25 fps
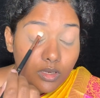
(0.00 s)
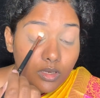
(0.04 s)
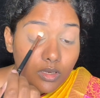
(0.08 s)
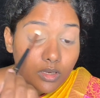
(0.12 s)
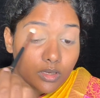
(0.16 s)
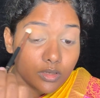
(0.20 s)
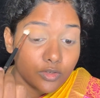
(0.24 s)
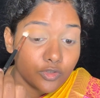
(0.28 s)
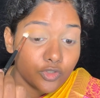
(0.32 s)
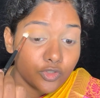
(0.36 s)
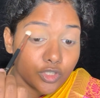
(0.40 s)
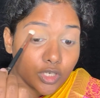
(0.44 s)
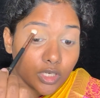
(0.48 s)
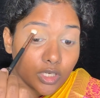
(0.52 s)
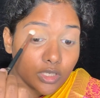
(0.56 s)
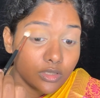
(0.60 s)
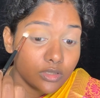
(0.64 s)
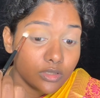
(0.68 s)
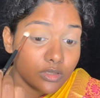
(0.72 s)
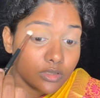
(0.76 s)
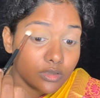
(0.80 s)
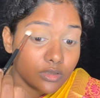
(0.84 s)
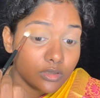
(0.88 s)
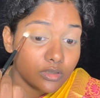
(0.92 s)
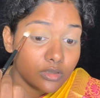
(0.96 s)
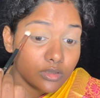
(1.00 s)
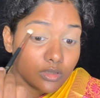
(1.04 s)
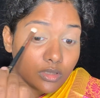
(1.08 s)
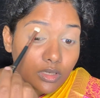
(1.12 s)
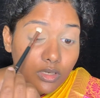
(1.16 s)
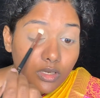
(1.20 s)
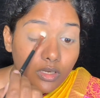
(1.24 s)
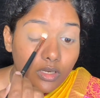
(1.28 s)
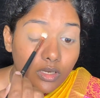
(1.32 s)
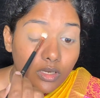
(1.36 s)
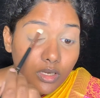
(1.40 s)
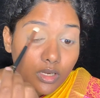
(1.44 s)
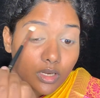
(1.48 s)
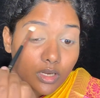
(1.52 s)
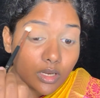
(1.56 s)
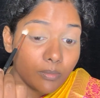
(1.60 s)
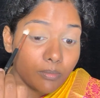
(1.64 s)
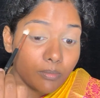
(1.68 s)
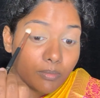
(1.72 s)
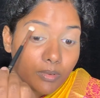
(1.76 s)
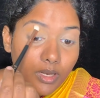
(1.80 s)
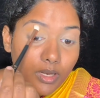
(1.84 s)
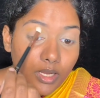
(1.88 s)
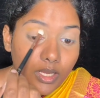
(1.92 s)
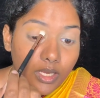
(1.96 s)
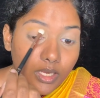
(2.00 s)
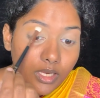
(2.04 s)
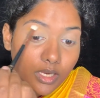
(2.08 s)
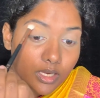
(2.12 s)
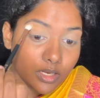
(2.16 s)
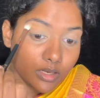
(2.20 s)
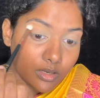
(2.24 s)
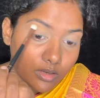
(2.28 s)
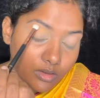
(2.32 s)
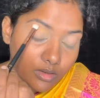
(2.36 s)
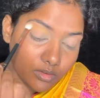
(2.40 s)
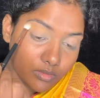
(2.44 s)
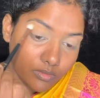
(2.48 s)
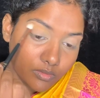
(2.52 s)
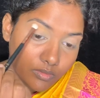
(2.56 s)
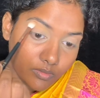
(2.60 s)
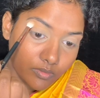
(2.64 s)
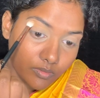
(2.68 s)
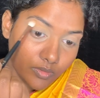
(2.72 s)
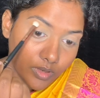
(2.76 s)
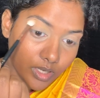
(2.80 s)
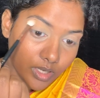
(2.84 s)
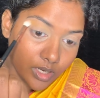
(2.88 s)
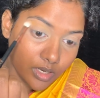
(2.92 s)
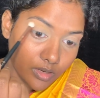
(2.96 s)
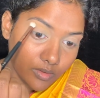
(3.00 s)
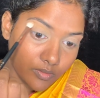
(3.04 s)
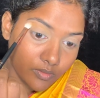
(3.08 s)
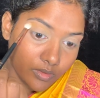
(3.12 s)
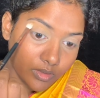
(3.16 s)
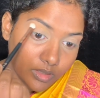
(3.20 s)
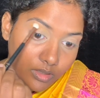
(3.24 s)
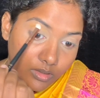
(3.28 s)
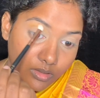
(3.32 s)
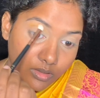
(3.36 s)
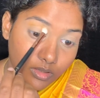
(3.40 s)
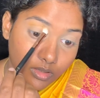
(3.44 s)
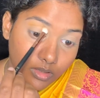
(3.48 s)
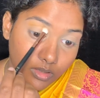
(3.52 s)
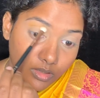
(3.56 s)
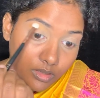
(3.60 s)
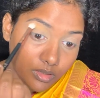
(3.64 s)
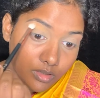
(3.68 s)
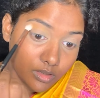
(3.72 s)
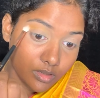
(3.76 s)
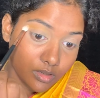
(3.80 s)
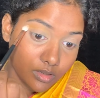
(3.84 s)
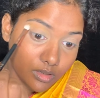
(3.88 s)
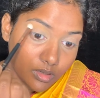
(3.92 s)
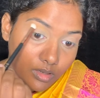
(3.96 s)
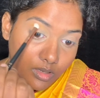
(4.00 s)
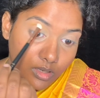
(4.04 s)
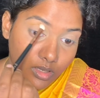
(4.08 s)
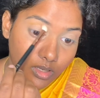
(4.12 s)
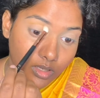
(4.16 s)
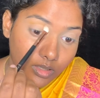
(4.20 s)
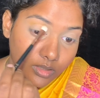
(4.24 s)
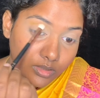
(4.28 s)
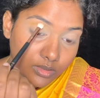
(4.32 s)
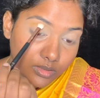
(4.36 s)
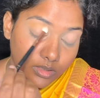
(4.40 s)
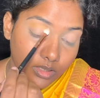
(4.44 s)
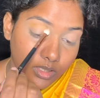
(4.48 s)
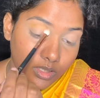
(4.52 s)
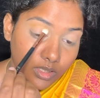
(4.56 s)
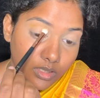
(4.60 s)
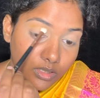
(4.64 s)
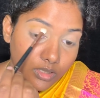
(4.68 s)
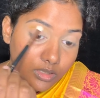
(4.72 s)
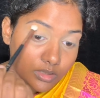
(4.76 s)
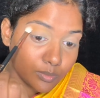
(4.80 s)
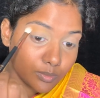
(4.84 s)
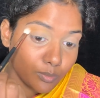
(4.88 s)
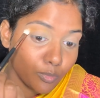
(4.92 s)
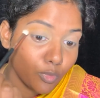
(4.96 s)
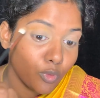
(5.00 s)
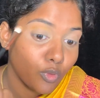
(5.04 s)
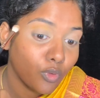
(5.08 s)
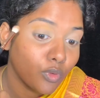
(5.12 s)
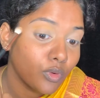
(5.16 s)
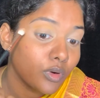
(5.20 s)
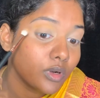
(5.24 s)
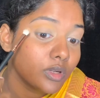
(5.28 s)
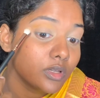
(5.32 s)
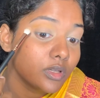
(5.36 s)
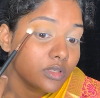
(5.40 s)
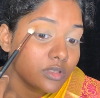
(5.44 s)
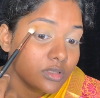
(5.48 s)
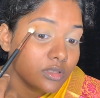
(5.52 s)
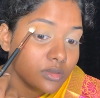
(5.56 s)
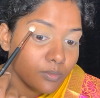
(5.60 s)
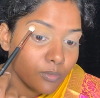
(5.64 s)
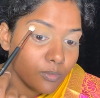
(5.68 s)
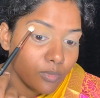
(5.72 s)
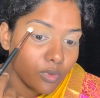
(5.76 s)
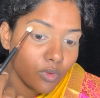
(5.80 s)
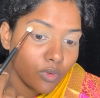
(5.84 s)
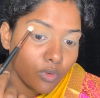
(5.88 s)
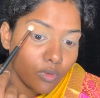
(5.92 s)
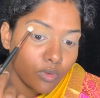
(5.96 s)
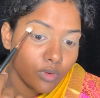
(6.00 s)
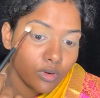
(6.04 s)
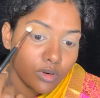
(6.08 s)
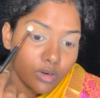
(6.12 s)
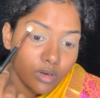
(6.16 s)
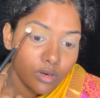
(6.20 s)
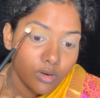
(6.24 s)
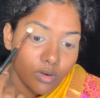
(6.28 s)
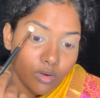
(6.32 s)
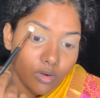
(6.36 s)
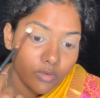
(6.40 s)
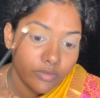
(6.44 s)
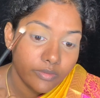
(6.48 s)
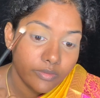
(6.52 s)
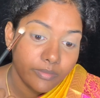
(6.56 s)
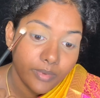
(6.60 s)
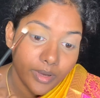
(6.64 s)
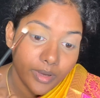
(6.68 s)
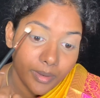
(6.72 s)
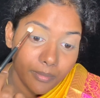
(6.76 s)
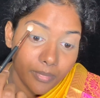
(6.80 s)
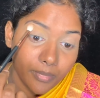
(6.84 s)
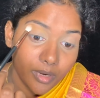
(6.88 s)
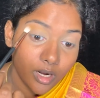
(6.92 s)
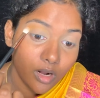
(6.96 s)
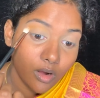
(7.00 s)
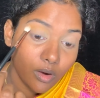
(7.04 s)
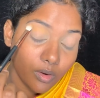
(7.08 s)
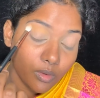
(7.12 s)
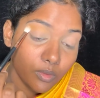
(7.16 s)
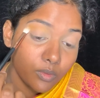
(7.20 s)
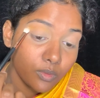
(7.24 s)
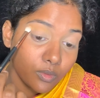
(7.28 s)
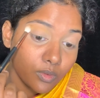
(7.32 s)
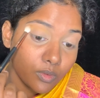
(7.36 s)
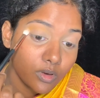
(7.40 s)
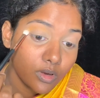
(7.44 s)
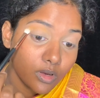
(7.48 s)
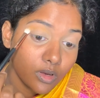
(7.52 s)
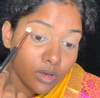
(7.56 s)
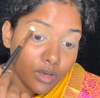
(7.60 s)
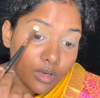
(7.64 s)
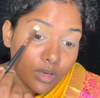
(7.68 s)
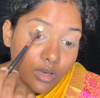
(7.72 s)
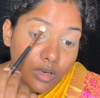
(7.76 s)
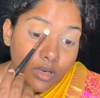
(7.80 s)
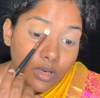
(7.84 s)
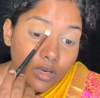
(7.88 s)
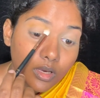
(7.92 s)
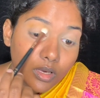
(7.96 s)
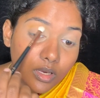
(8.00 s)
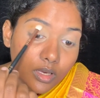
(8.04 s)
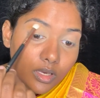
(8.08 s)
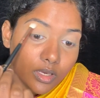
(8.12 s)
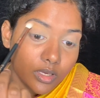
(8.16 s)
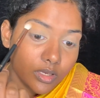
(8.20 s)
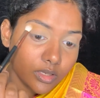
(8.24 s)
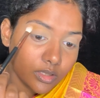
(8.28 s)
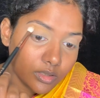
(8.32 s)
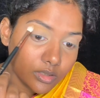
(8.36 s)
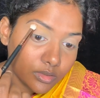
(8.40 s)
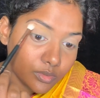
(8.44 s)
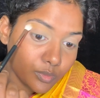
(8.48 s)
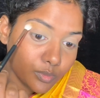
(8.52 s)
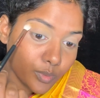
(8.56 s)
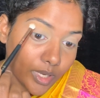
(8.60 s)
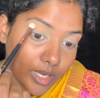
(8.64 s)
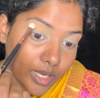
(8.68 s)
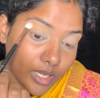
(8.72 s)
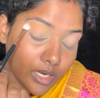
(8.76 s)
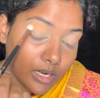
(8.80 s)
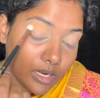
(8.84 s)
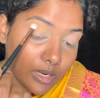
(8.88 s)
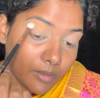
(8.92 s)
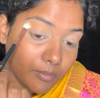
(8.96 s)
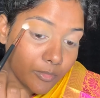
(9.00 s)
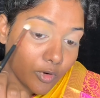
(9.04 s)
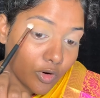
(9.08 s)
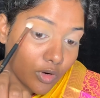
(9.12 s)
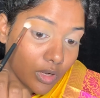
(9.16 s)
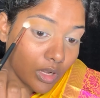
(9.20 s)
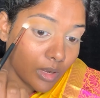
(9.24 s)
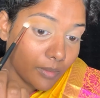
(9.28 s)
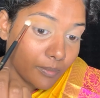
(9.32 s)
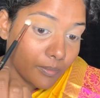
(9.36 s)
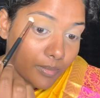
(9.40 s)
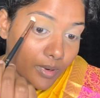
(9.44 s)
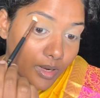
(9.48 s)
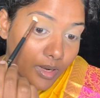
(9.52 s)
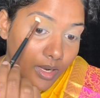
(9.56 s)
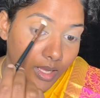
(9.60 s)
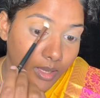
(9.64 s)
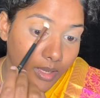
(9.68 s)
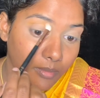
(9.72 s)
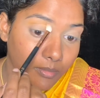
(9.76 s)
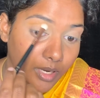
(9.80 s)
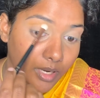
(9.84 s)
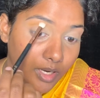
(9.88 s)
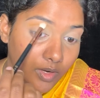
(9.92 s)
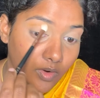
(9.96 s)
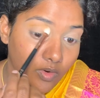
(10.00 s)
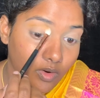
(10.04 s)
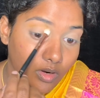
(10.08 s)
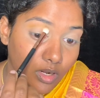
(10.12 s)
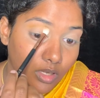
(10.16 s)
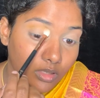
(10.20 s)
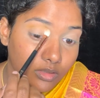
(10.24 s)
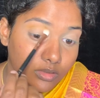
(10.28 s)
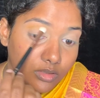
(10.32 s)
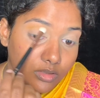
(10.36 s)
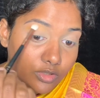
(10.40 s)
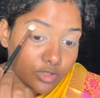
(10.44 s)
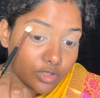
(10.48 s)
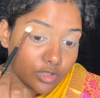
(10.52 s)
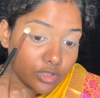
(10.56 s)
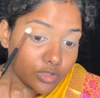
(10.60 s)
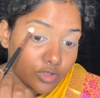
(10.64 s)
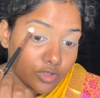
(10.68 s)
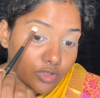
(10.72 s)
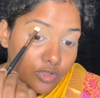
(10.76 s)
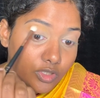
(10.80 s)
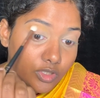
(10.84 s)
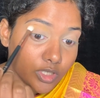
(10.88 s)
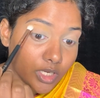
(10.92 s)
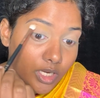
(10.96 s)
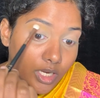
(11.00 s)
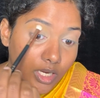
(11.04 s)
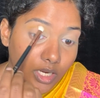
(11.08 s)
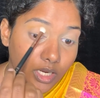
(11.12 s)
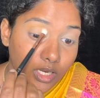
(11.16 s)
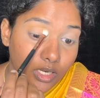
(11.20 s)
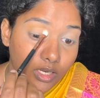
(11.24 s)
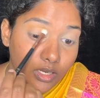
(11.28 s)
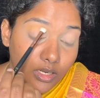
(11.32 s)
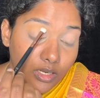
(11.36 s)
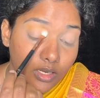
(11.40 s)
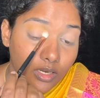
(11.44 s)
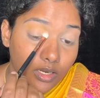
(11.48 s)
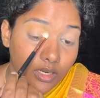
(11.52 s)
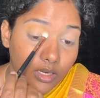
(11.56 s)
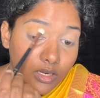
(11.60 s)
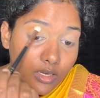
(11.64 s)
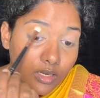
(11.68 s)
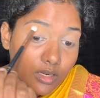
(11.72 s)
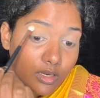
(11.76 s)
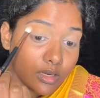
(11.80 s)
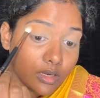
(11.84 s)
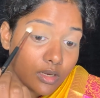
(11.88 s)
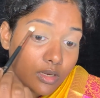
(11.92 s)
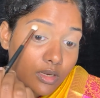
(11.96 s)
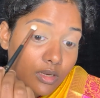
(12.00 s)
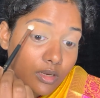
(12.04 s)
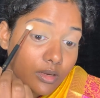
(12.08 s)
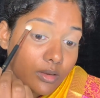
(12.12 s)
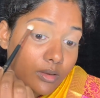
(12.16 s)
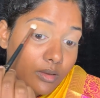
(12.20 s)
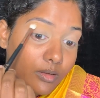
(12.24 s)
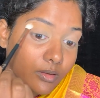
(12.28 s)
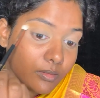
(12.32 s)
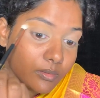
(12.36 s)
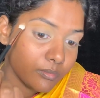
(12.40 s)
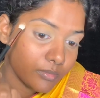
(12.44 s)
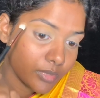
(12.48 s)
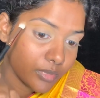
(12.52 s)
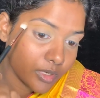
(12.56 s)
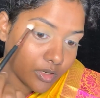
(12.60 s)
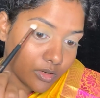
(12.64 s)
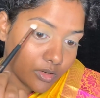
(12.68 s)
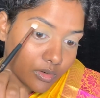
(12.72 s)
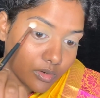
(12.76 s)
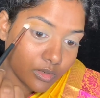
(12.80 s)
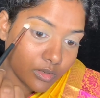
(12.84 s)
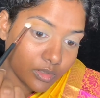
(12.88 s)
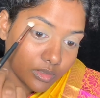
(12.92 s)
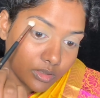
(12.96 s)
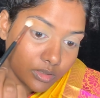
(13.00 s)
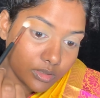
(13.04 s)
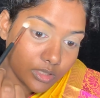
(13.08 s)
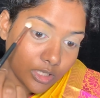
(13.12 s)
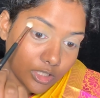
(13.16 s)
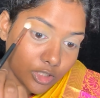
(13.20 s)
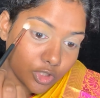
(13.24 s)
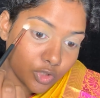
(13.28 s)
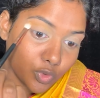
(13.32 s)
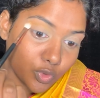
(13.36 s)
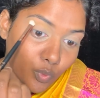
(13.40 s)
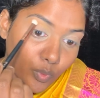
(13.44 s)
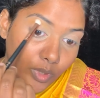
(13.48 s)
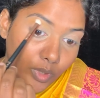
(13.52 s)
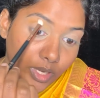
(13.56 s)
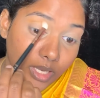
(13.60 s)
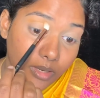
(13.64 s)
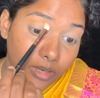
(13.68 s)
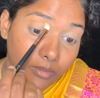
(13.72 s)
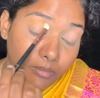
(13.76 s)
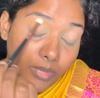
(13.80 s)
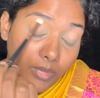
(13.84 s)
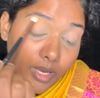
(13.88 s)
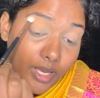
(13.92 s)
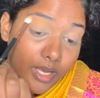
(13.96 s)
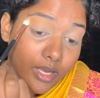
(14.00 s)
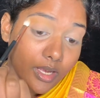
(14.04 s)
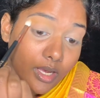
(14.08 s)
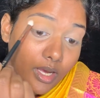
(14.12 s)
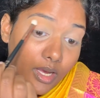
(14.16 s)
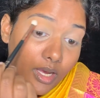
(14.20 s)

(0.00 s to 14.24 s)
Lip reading: and just applying it wherever I see this bone. This bone of my brow is where I'm gonna apply my transition shade, because that's where my